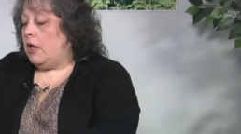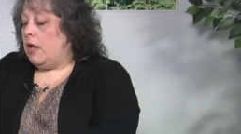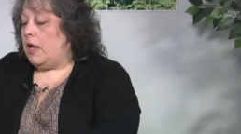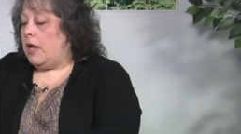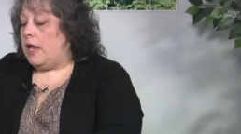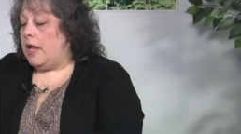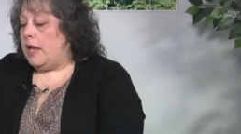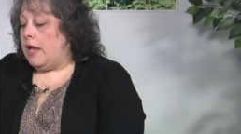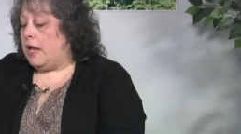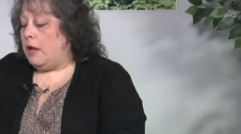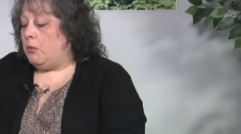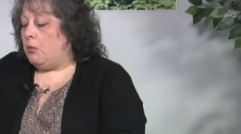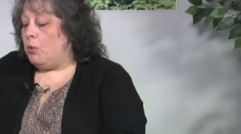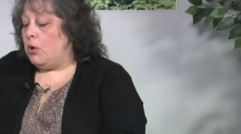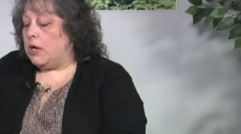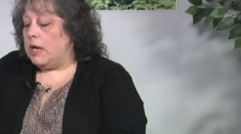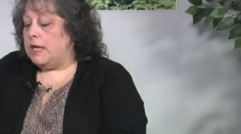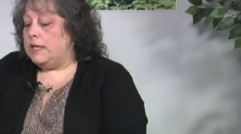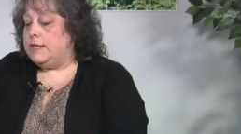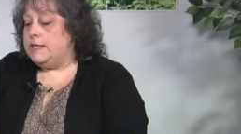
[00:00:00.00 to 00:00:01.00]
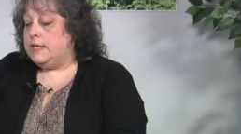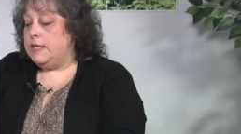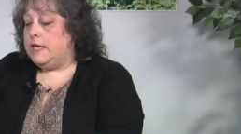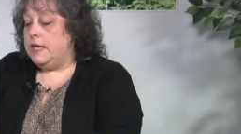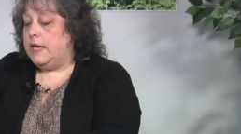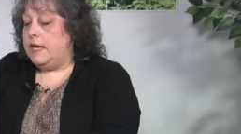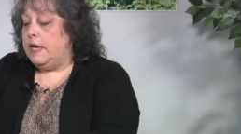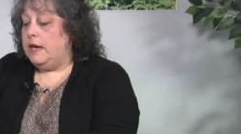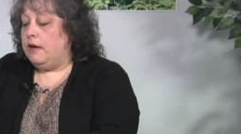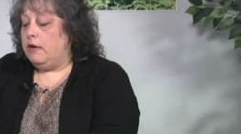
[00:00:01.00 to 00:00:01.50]
And what I did
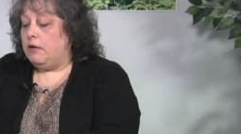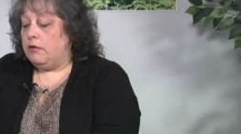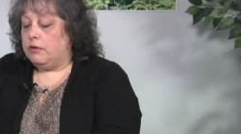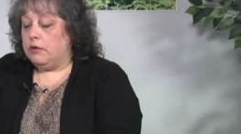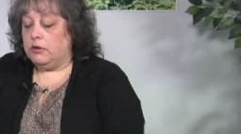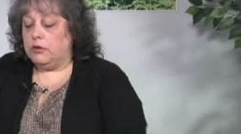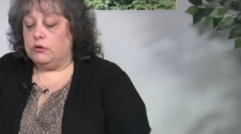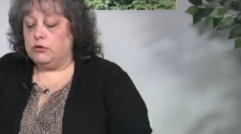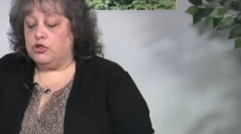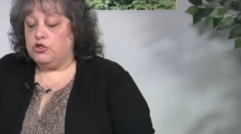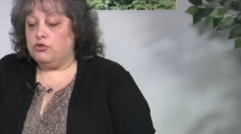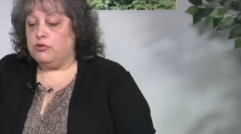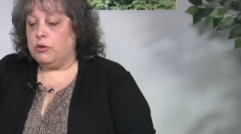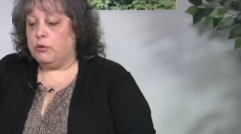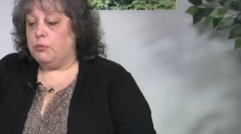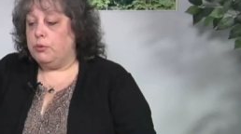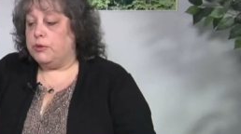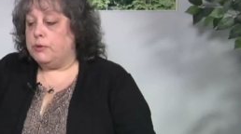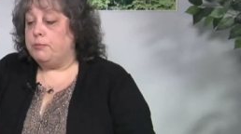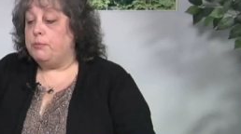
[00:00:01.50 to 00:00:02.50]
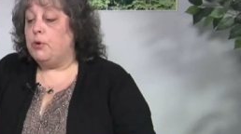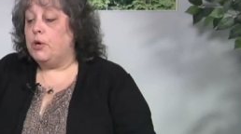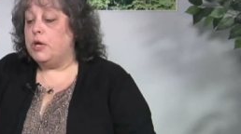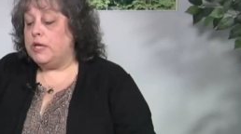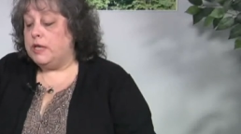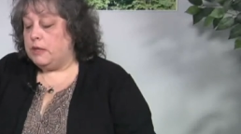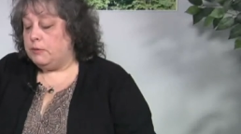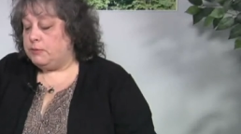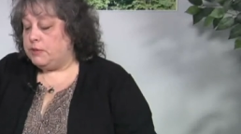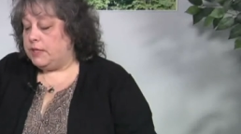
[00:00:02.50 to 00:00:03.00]
here, the little trick with
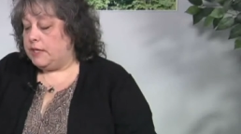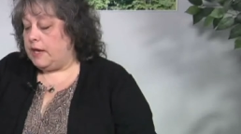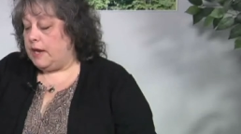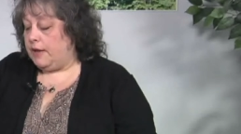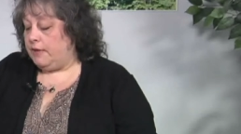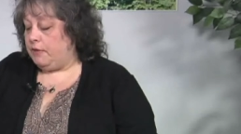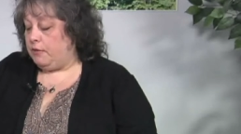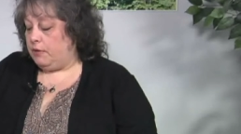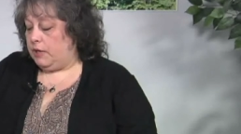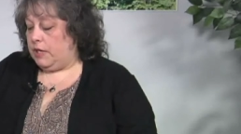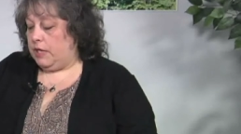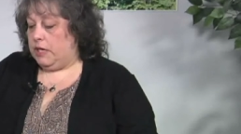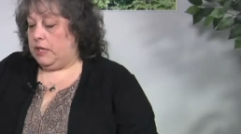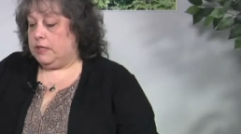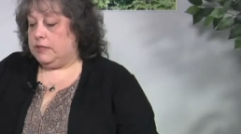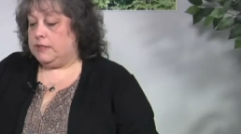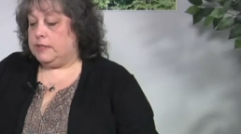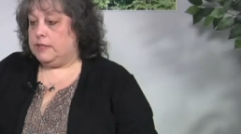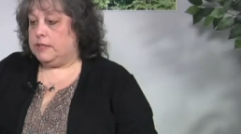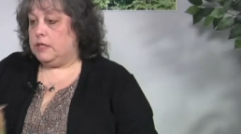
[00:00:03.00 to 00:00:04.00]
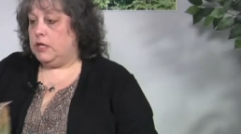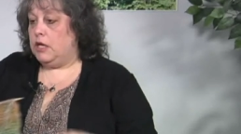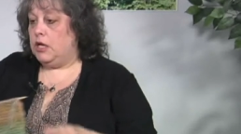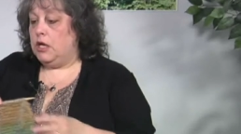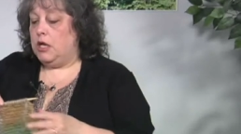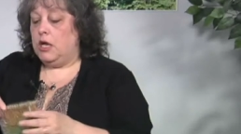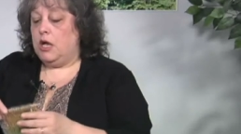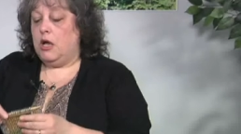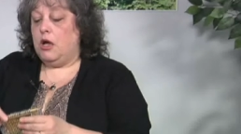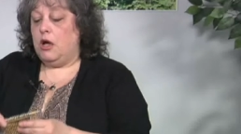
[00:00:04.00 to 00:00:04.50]
putting them together is
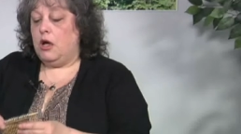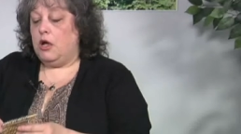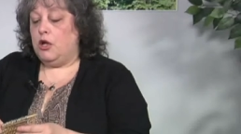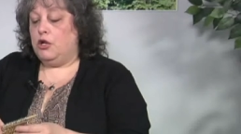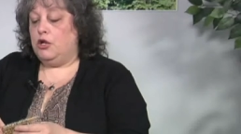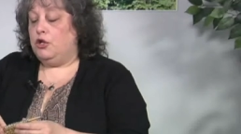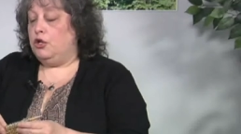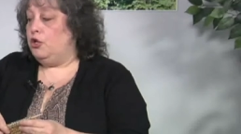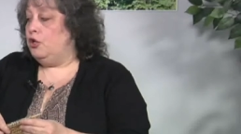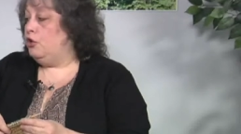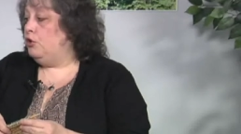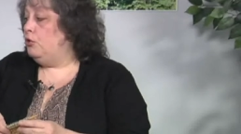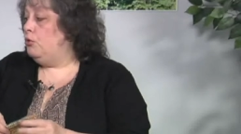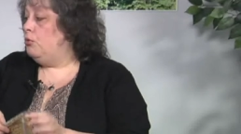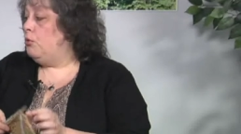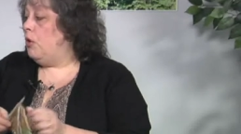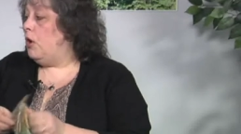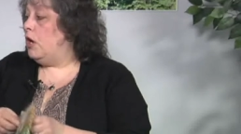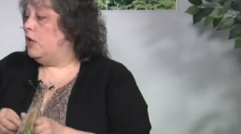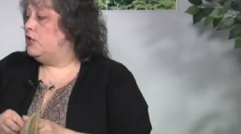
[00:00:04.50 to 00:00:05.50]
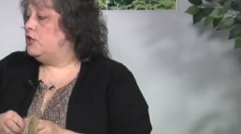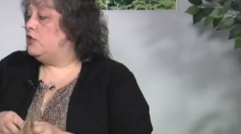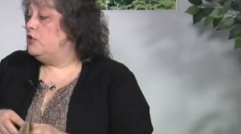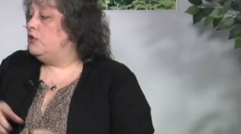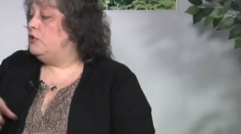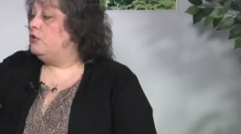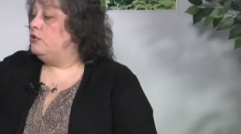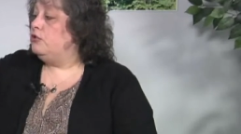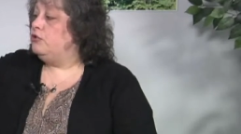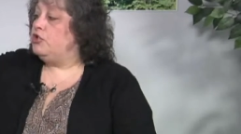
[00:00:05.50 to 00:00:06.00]
you want
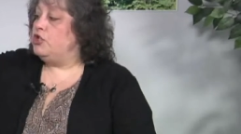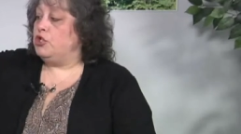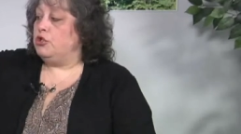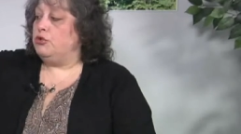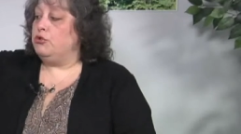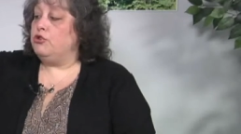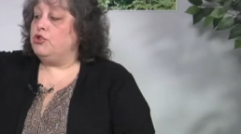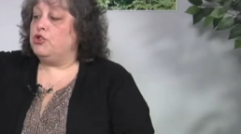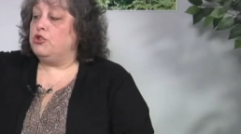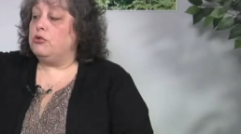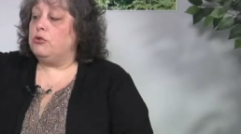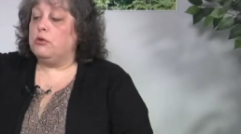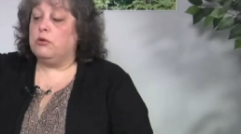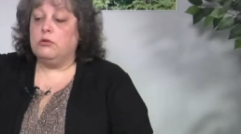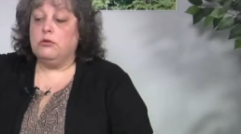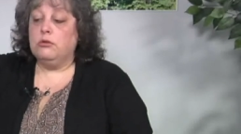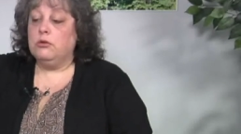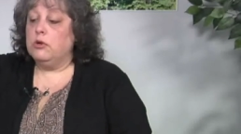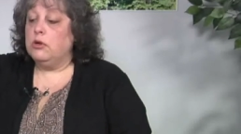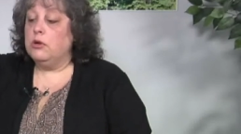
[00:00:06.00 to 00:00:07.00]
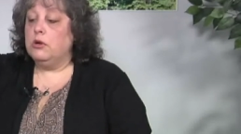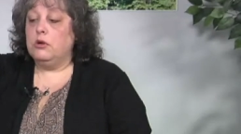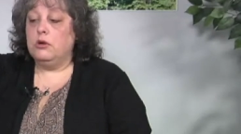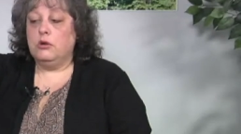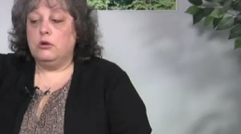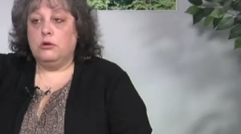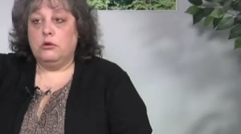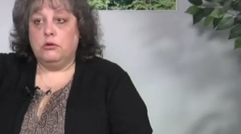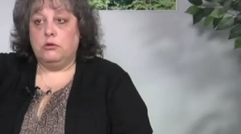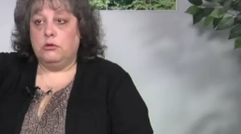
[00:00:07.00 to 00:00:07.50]
to choose your,
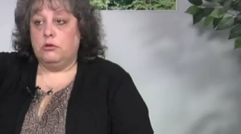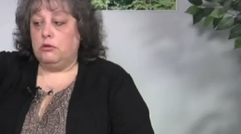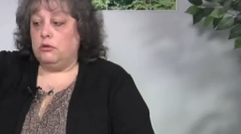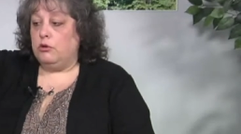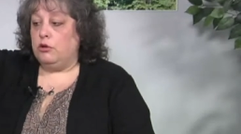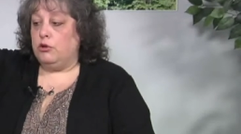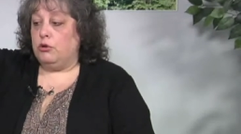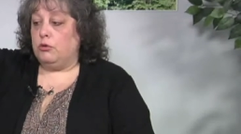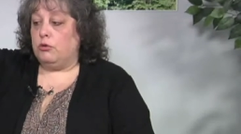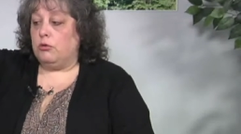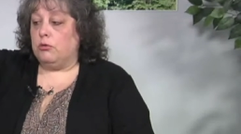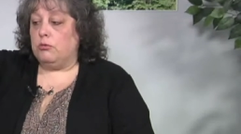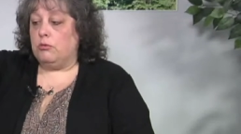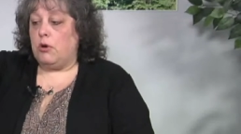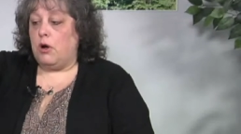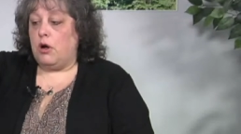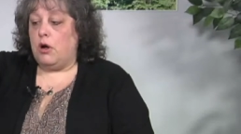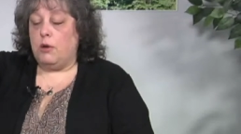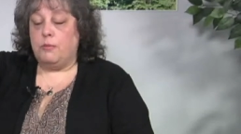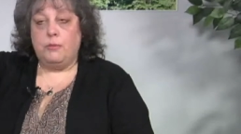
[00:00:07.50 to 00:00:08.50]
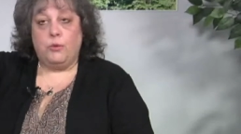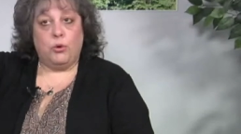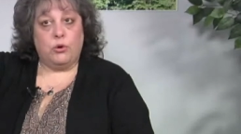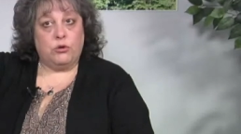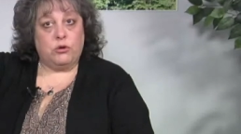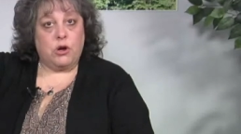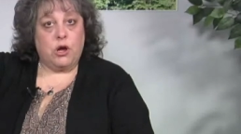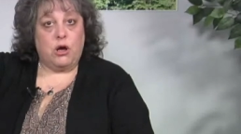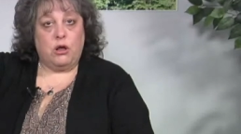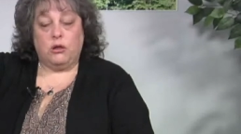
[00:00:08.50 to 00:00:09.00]
your uh,
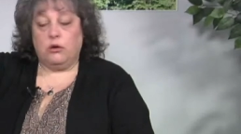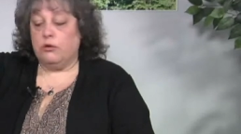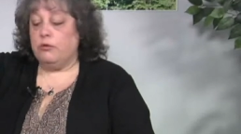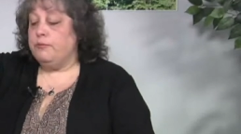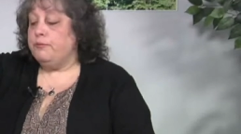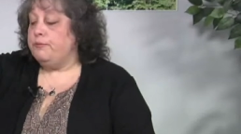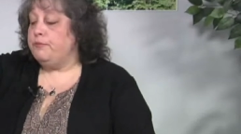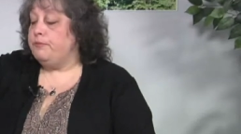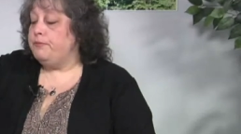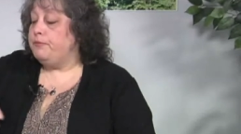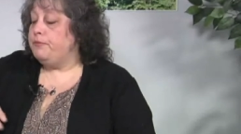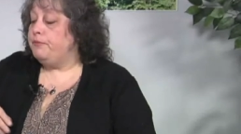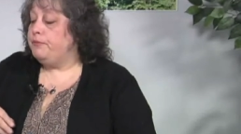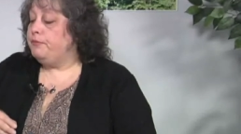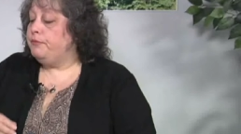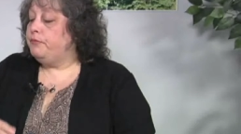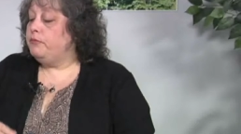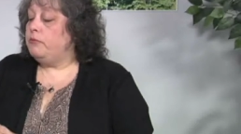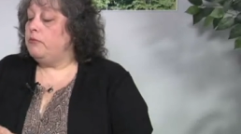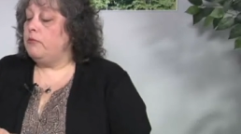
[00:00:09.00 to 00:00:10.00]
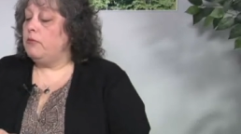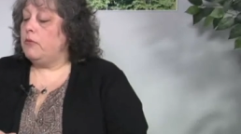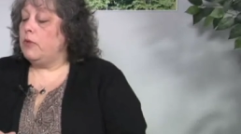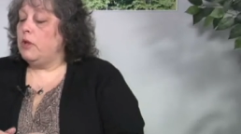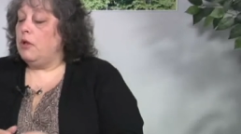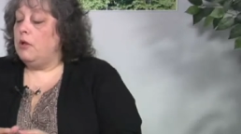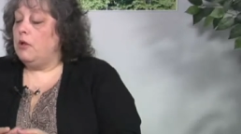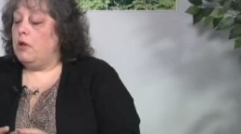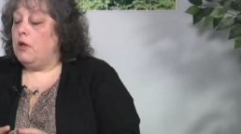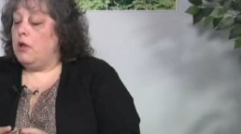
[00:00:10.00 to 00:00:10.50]
border color.
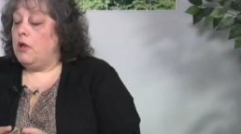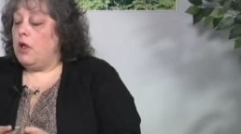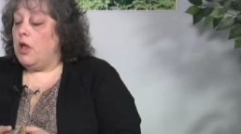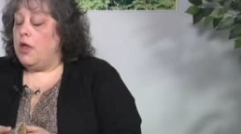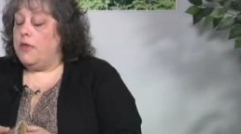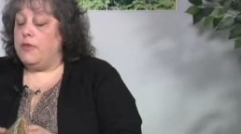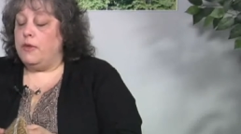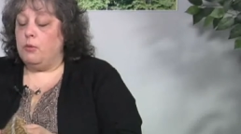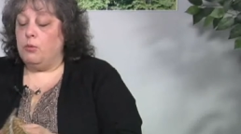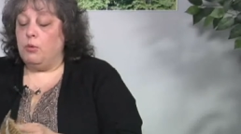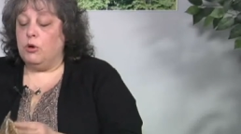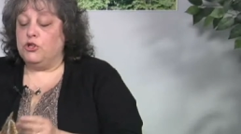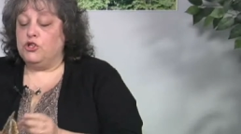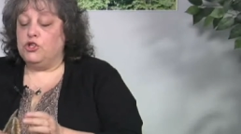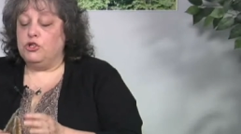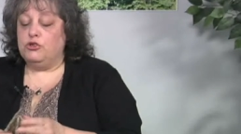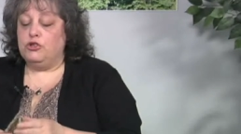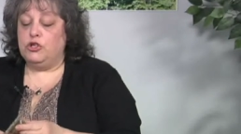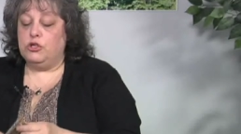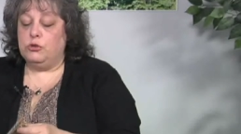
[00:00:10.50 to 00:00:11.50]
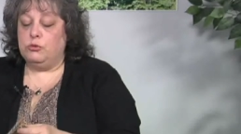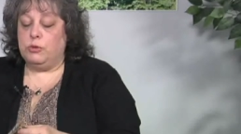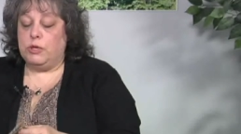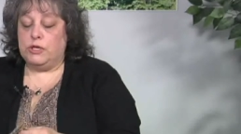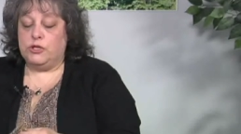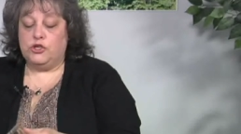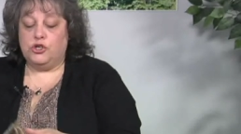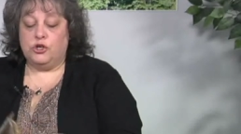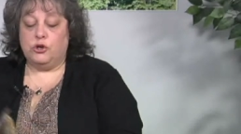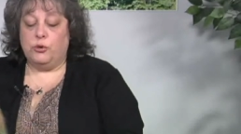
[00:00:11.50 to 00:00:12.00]
And then what you do
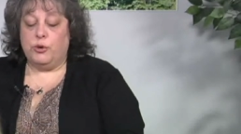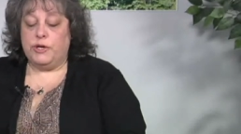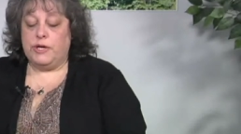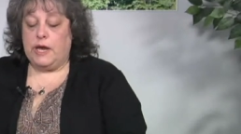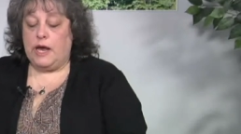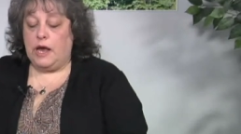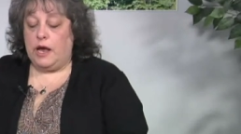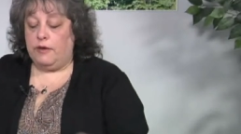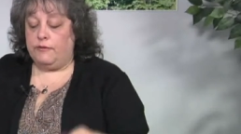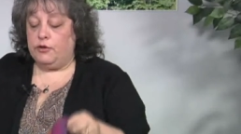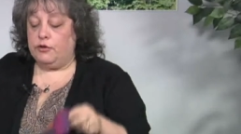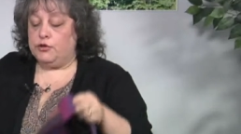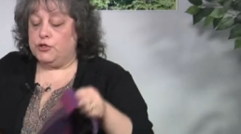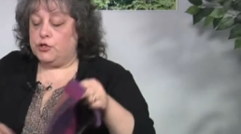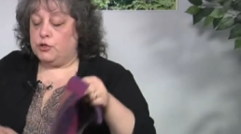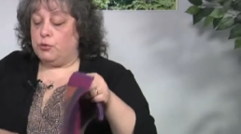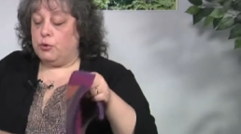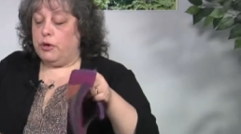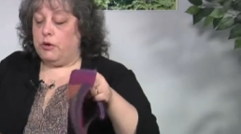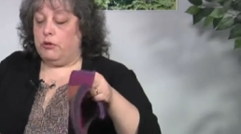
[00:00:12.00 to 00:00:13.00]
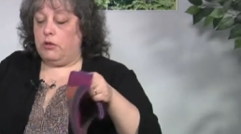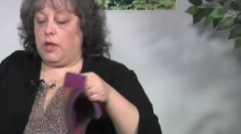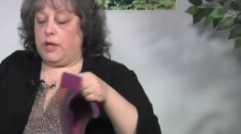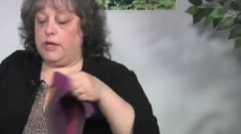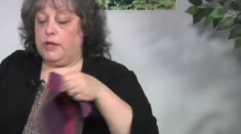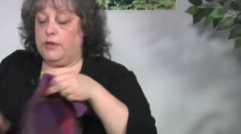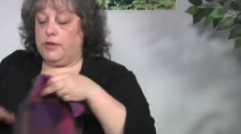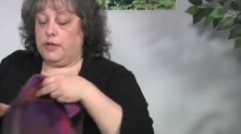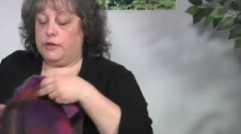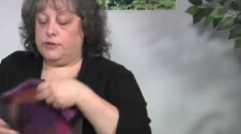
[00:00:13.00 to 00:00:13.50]
is you're going to have your square
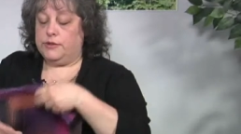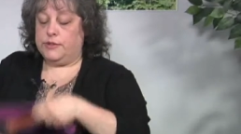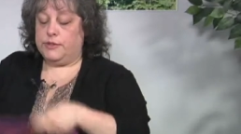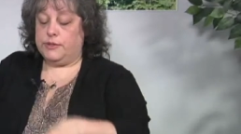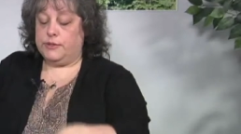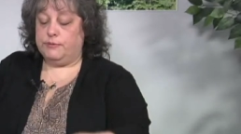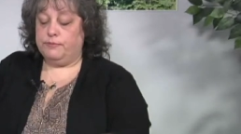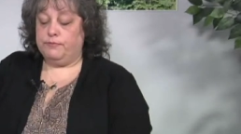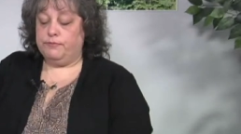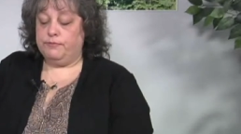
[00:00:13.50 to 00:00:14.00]
like this.